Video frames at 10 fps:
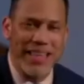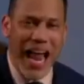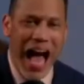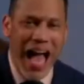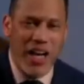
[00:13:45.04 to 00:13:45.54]

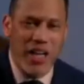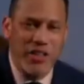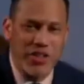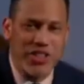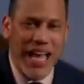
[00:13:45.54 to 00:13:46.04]
that I
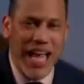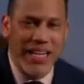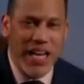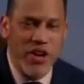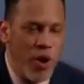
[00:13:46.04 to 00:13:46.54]

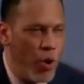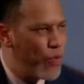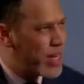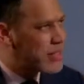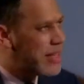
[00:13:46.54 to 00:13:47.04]
understand and know
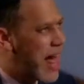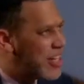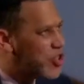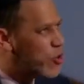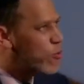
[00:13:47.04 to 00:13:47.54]
that is
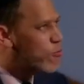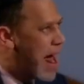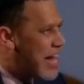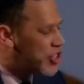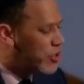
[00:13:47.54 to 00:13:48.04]
logical,
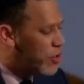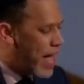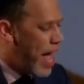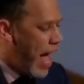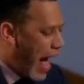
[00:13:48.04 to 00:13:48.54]
rational.
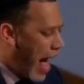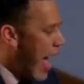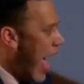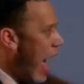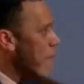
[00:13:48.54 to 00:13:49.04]

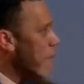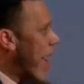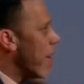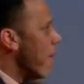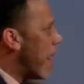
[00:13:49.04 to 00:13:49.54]
I, I, I,
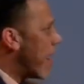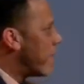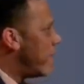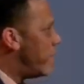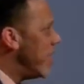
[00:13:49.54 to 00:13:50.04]
my, my
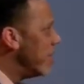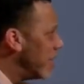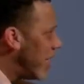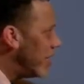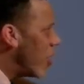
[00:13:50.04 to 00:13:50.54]

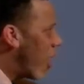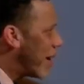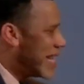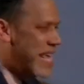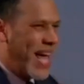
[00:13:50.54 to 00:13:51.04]
feelings are
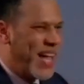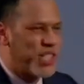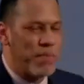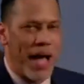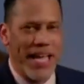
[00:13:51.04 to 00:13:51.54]

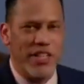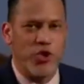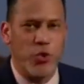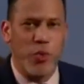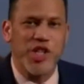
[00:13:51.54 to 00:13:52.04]
engaged. My
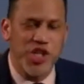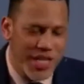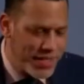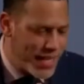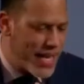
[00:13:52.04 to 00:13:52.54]

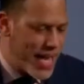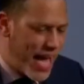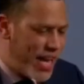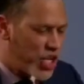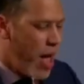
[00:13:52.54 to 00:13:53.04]
intuition is
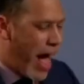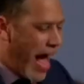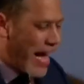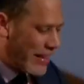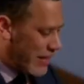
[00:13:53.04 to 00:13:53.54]
engaged.
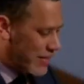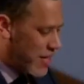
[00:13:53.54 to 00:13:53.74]
I got this